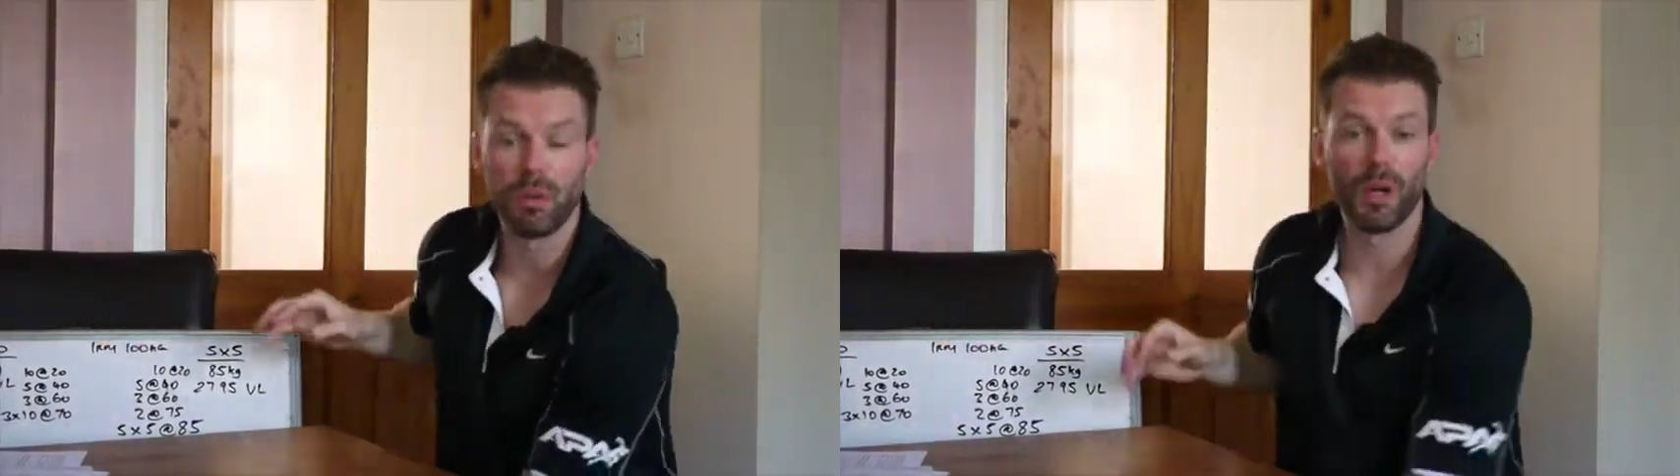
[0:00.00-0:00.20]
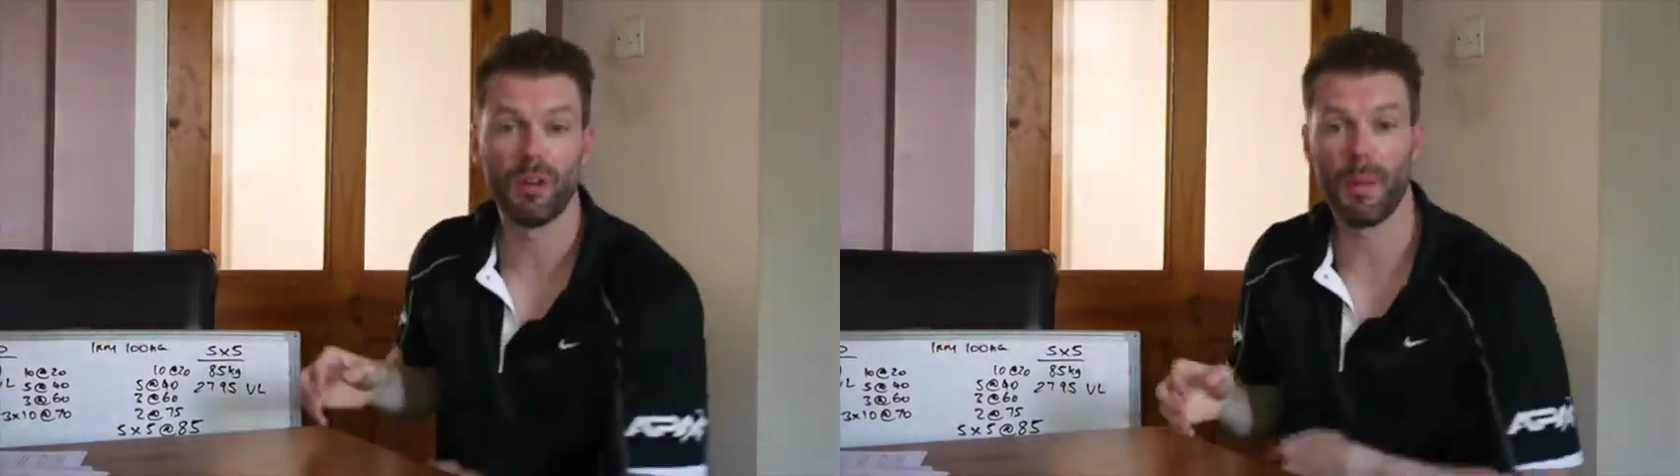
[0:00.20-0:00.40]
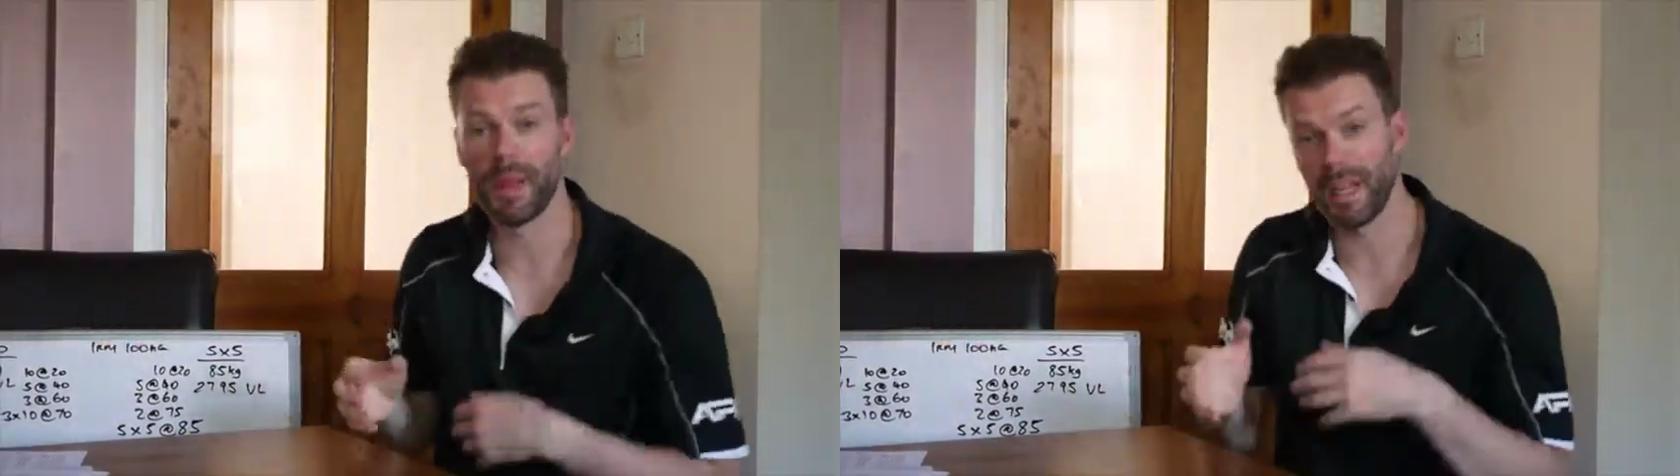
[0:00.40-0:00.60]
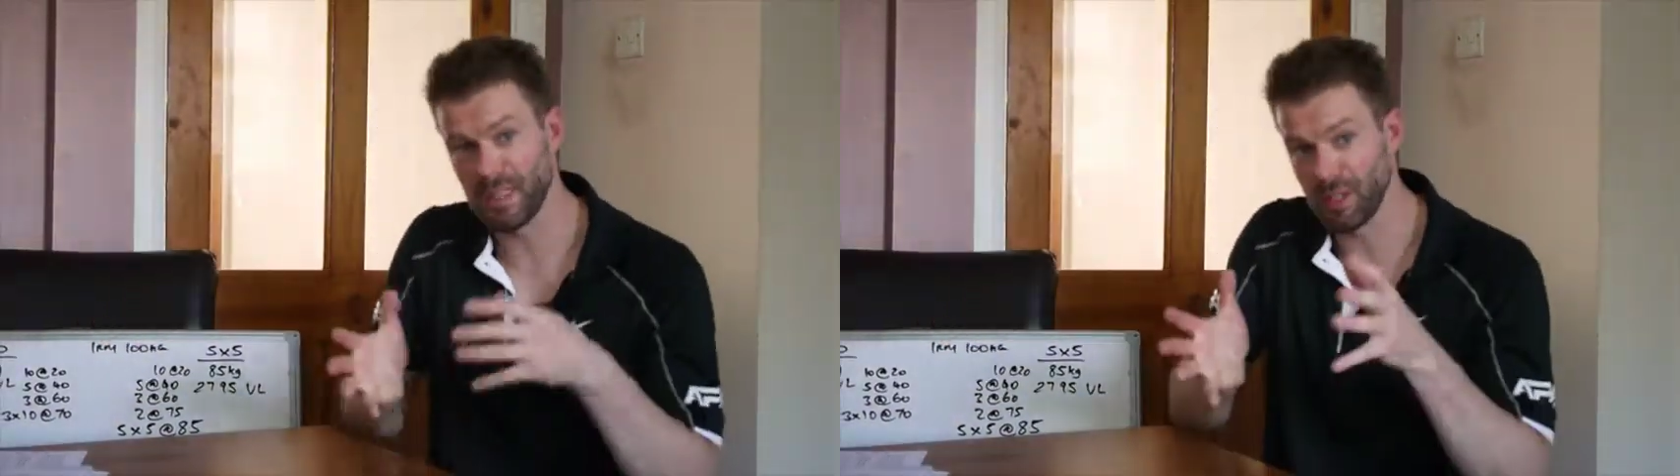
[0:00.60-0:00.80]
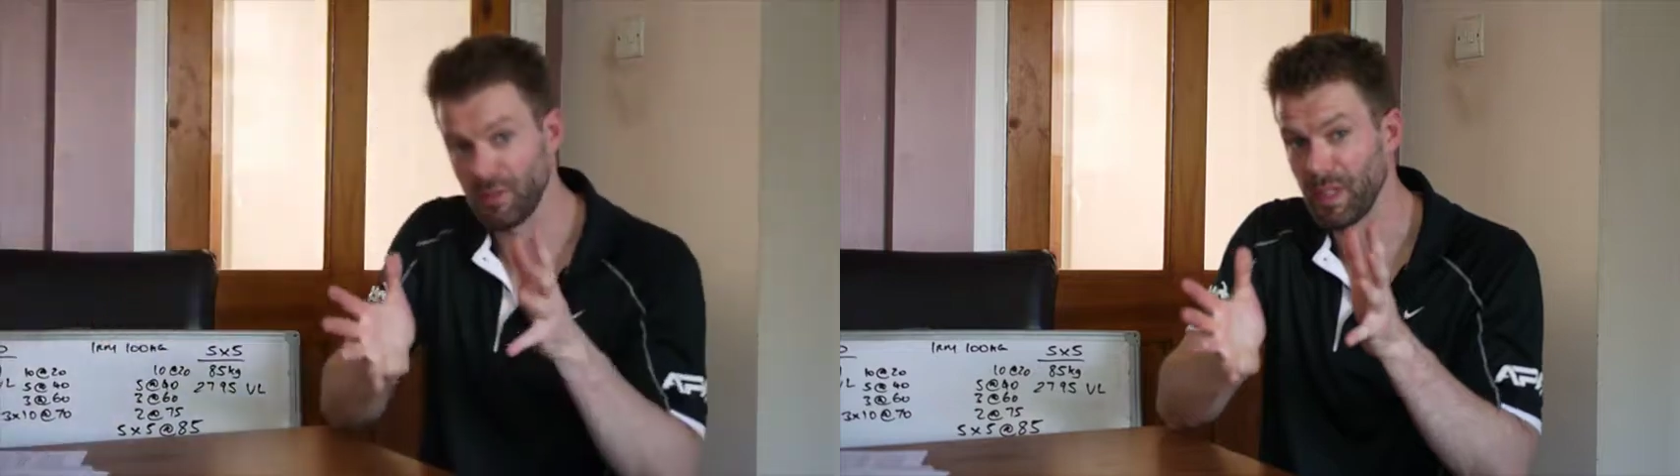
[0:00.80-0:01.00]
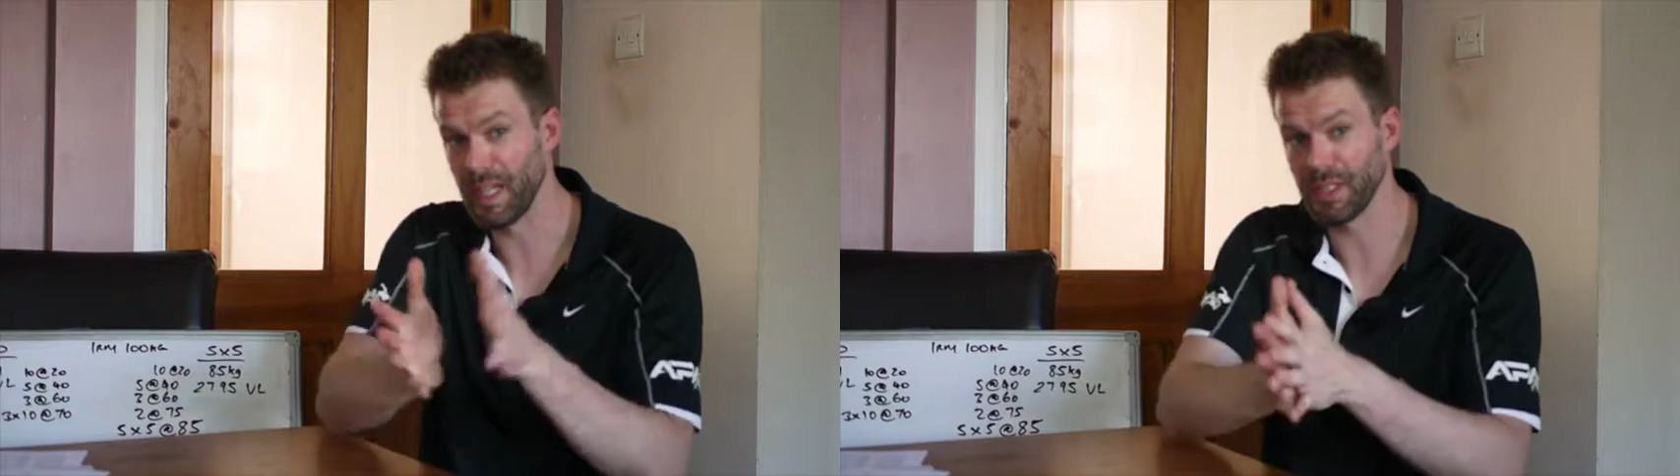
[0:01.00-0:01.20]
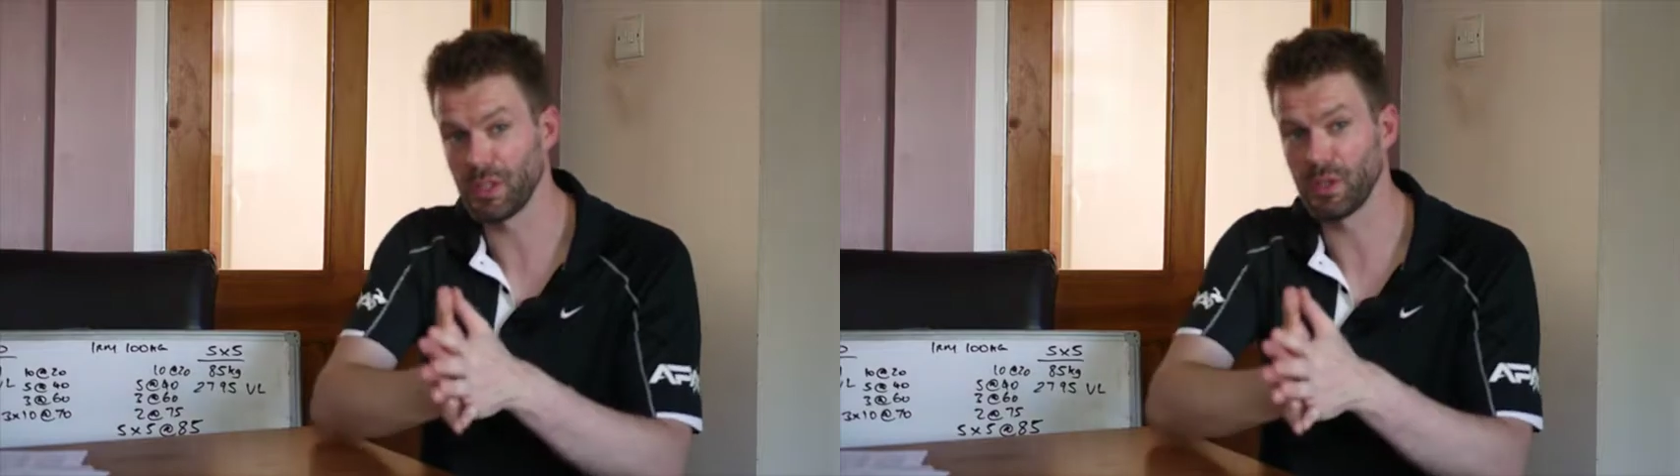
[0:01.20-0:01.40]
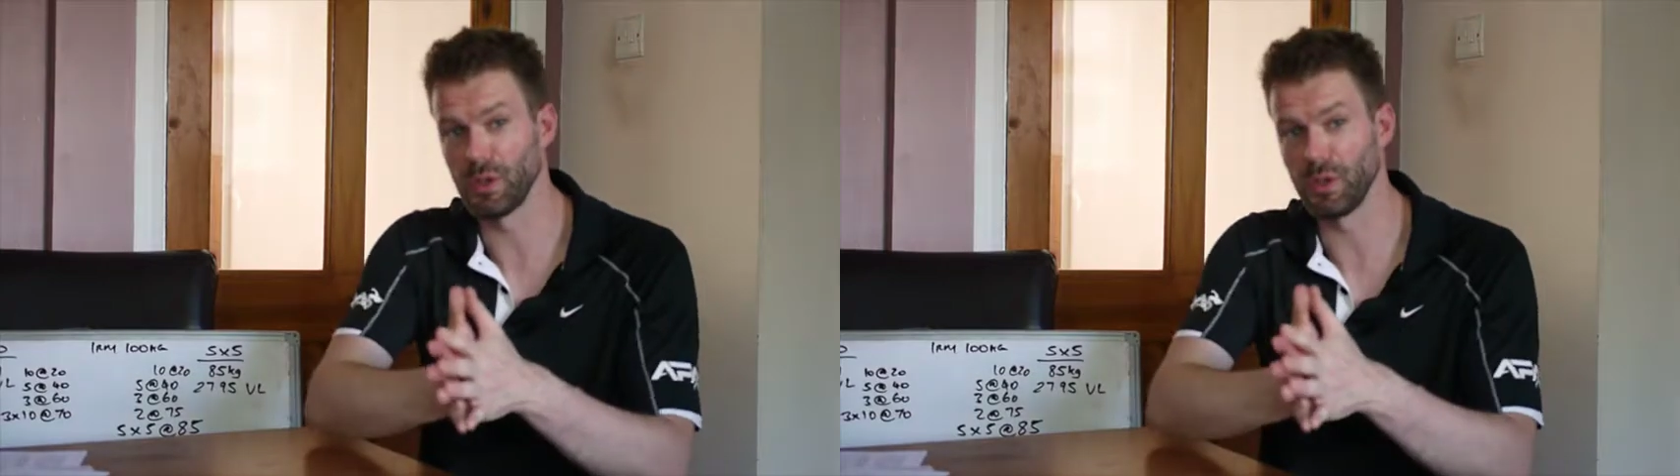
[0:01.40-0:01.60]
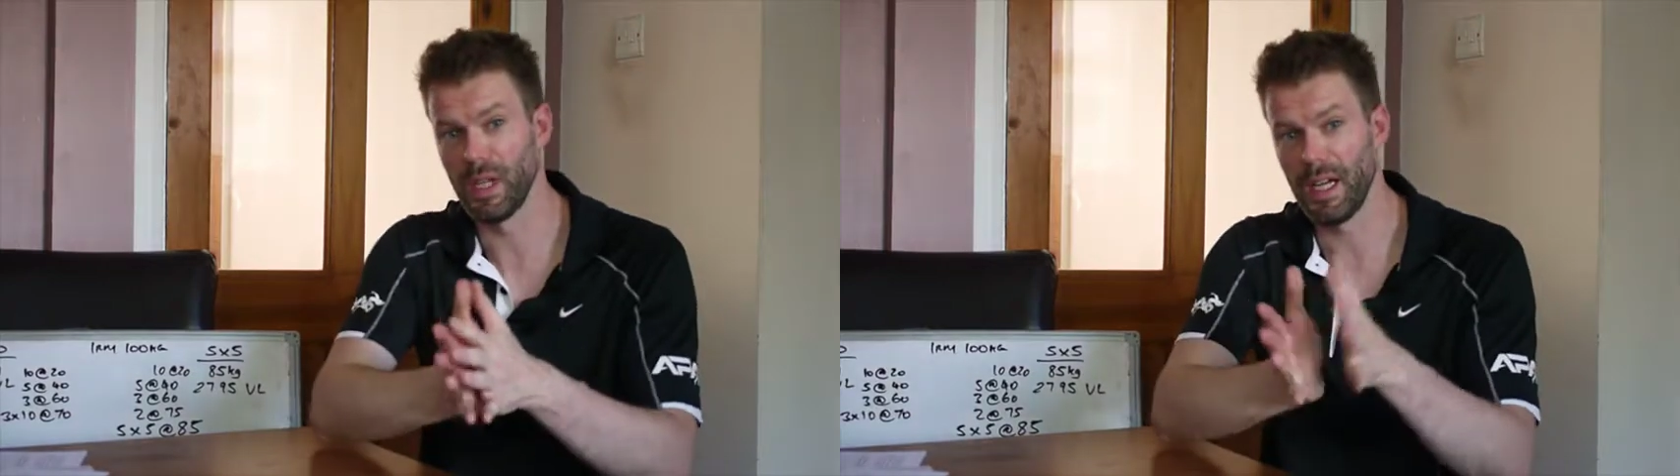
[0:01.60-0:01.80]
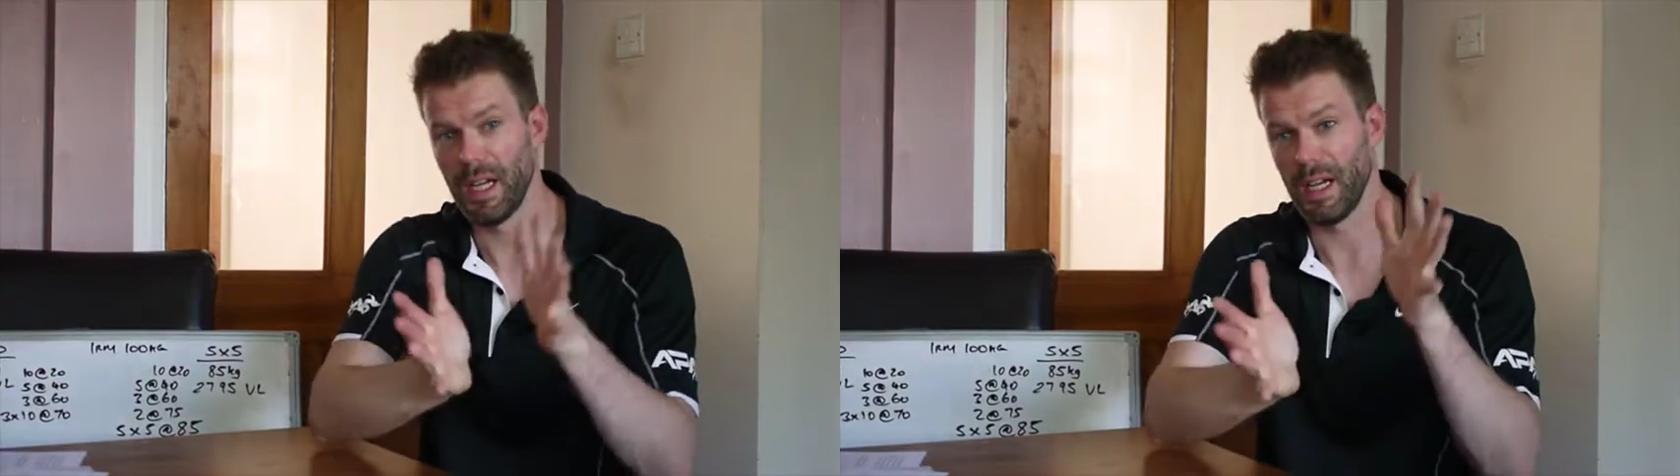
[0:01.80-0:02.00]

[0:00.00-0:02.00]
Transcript: programming as it relates to